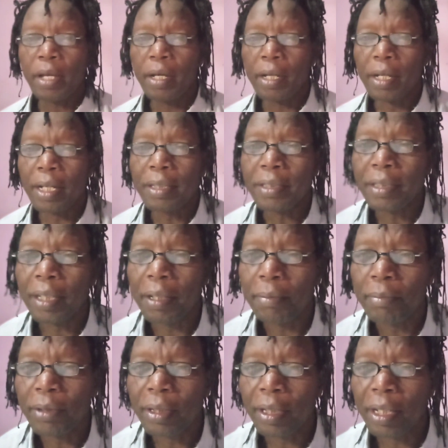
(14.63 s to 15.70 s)
Last
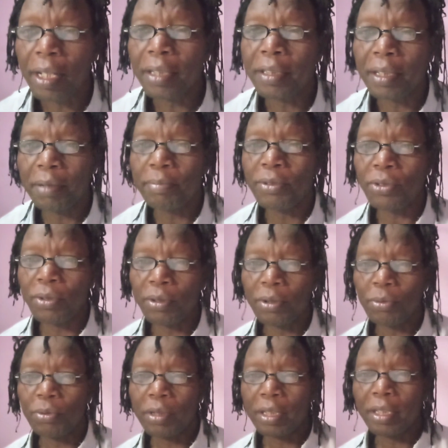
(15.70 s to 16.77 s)
time, in the last episode,
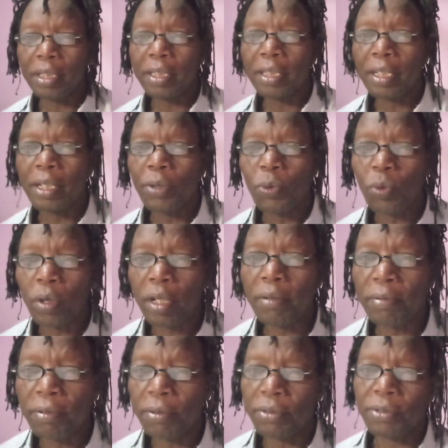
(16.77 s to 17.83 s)
we did weak
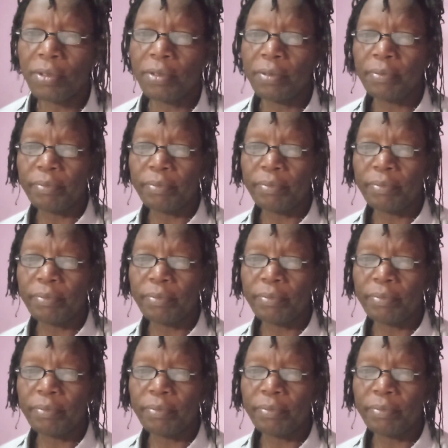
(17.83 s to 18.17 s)
force.